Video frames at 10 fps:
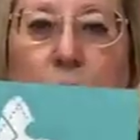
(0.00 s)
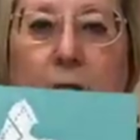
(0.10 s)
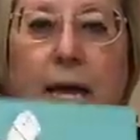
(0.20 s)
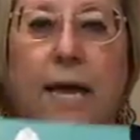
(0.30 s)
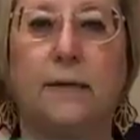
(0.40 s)

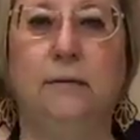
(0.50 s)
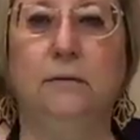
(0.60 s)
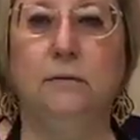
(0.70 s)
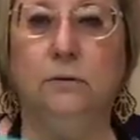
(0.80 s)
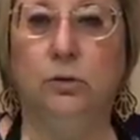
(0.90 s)
plaid
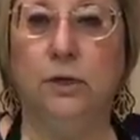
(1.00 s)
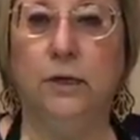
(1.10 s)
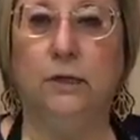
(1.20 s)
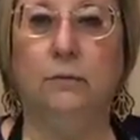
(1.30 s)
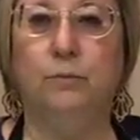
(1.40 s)

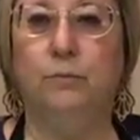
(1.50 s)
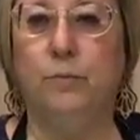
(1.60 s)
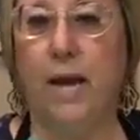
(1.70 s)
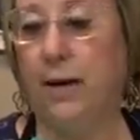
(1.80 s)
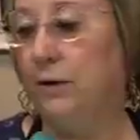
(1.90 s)
looking
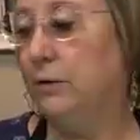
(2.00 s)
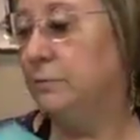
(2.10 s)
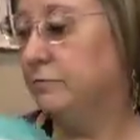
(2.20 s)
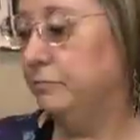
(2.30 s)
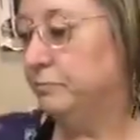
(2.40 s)
pattern.